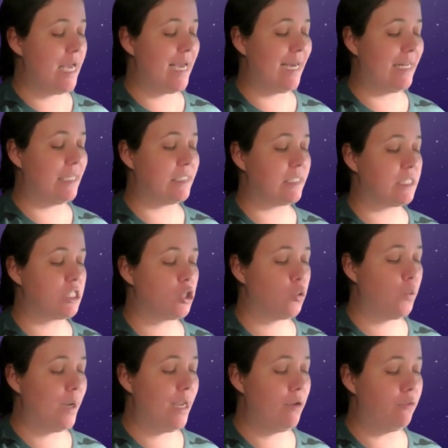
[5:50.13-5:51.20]
and it's the
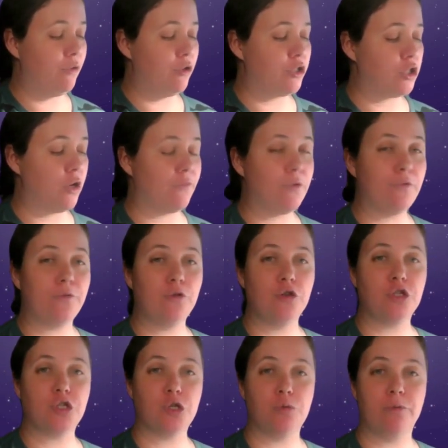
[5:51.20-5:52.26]
square root of the
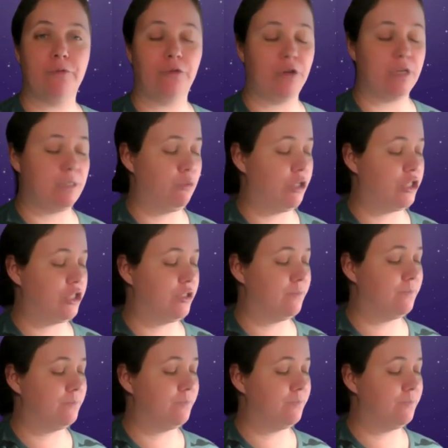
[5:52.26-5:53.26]
first term of your expression.